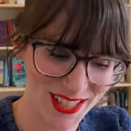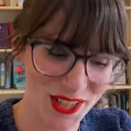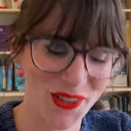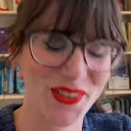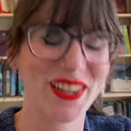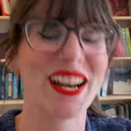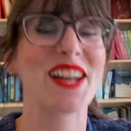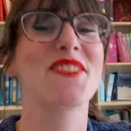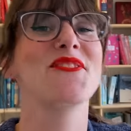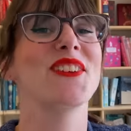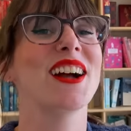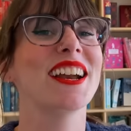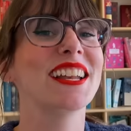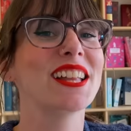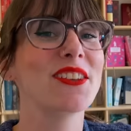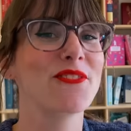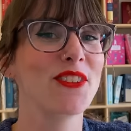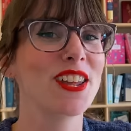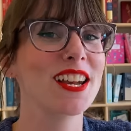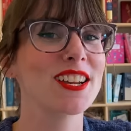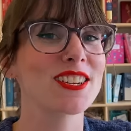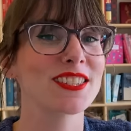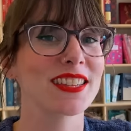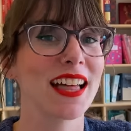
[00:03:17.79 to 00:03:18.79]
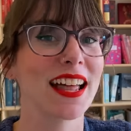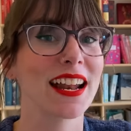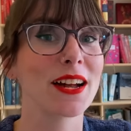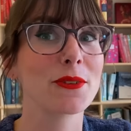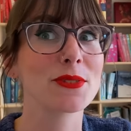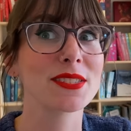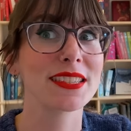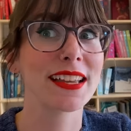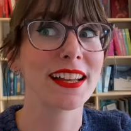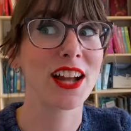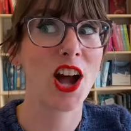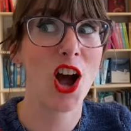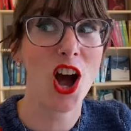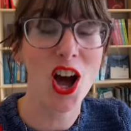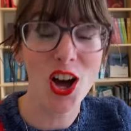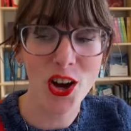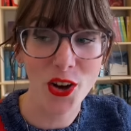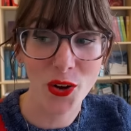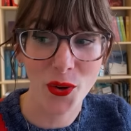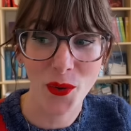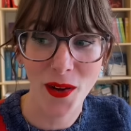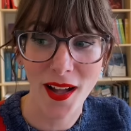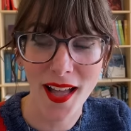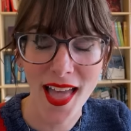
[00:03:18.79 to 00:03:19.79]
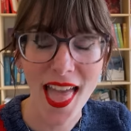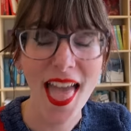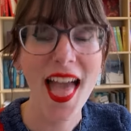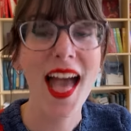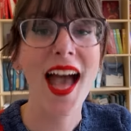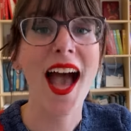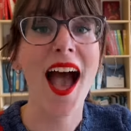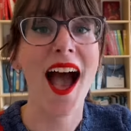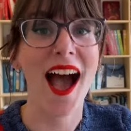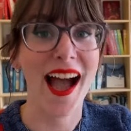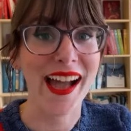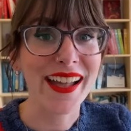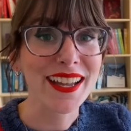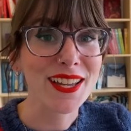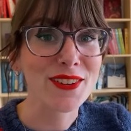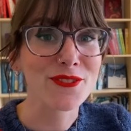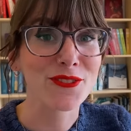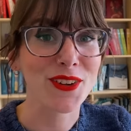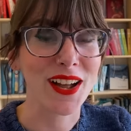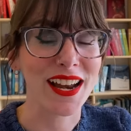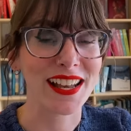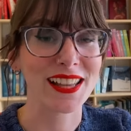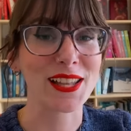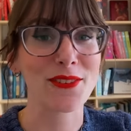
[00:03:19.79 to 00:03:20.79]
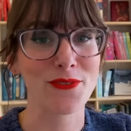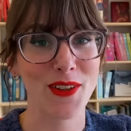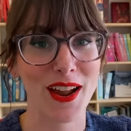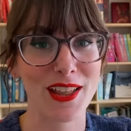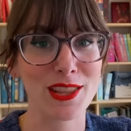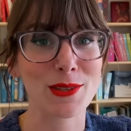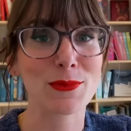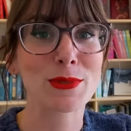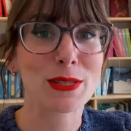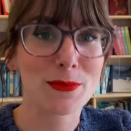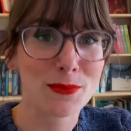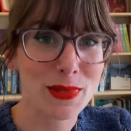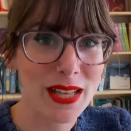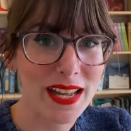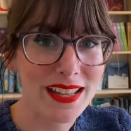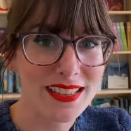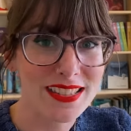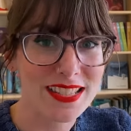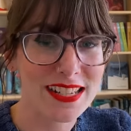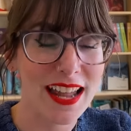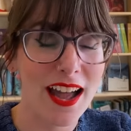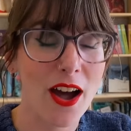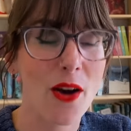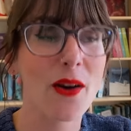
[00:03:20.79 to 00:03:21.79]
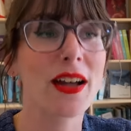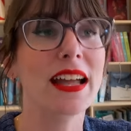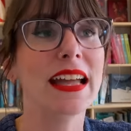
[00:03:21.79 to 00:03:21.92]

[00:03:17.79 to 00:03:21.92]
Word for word: when I finally finished that, I was like, oh, I can finally fathom some plans now.